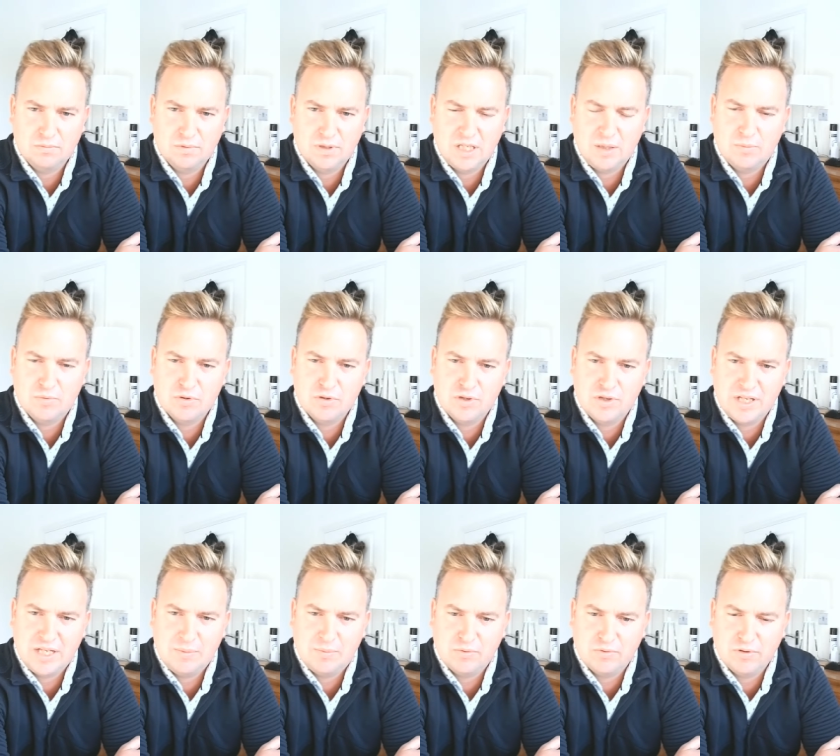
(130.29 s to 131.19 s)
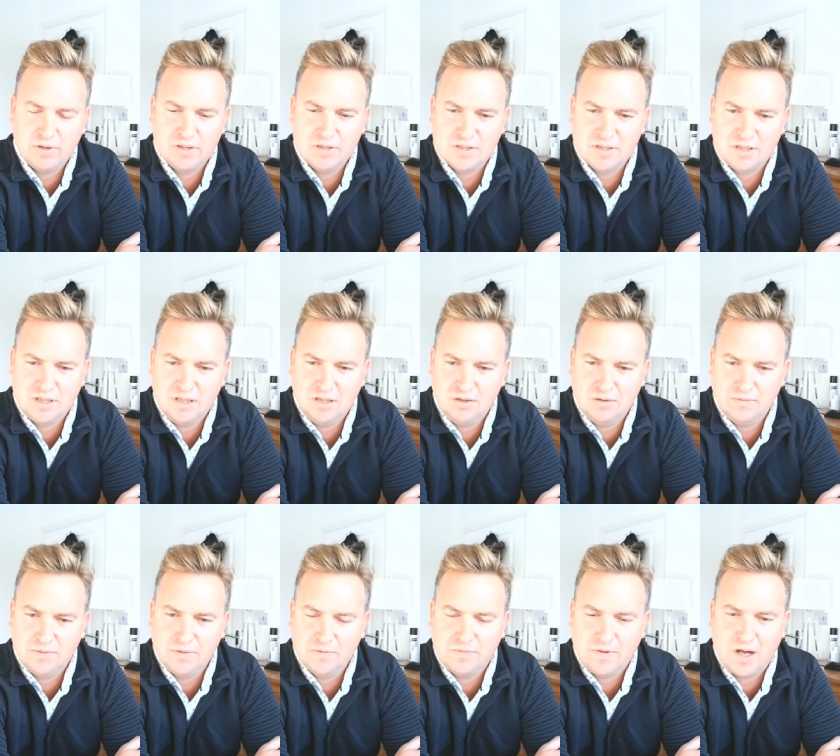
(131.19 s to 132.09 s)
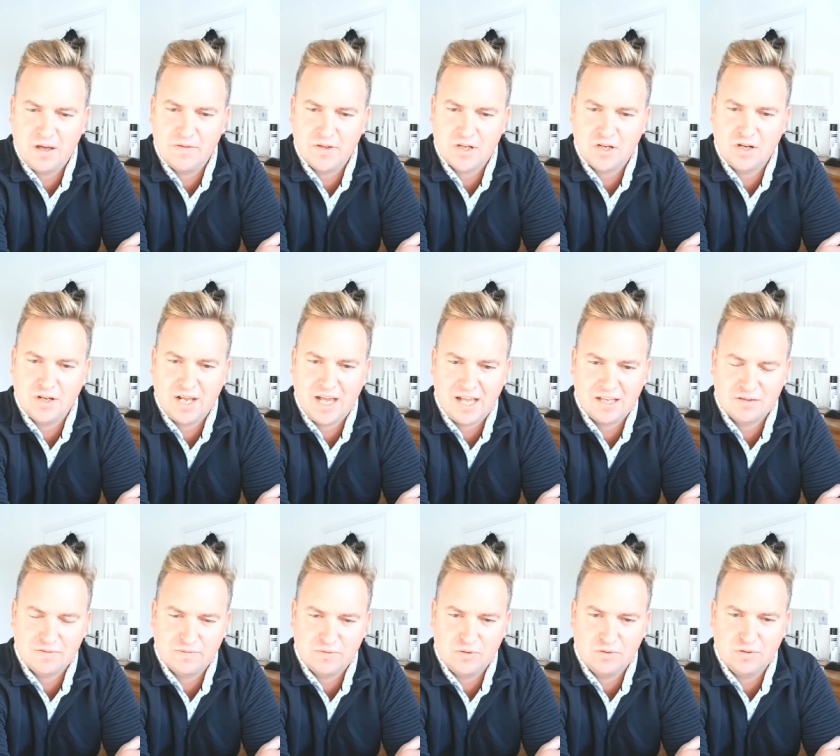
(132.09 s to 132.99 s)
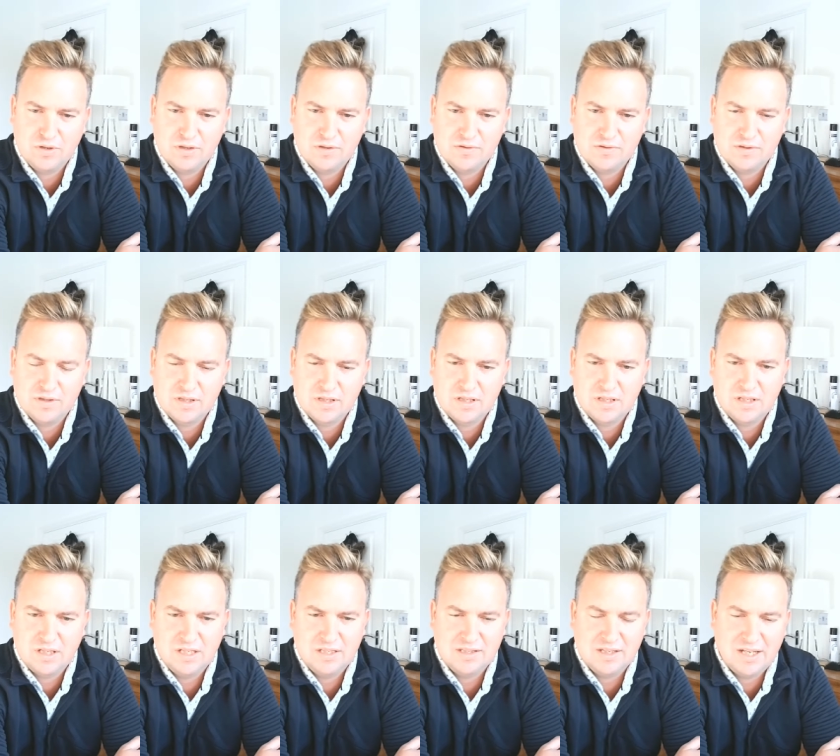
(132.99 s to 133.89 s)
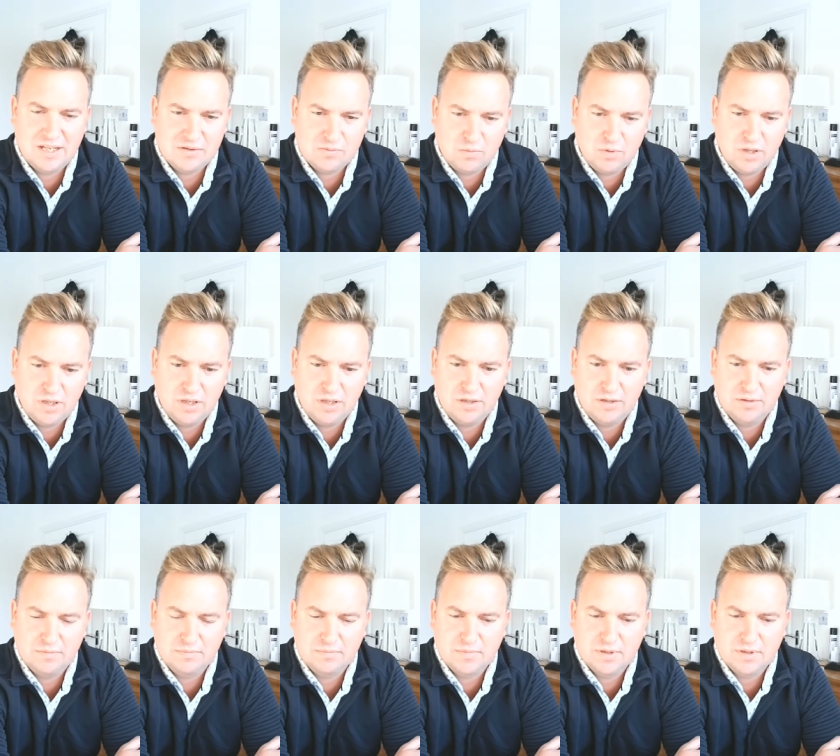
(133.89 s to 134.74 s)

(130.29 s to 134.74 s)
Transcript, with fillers: deeper and deeper into the love that Father God has for us, into His Word.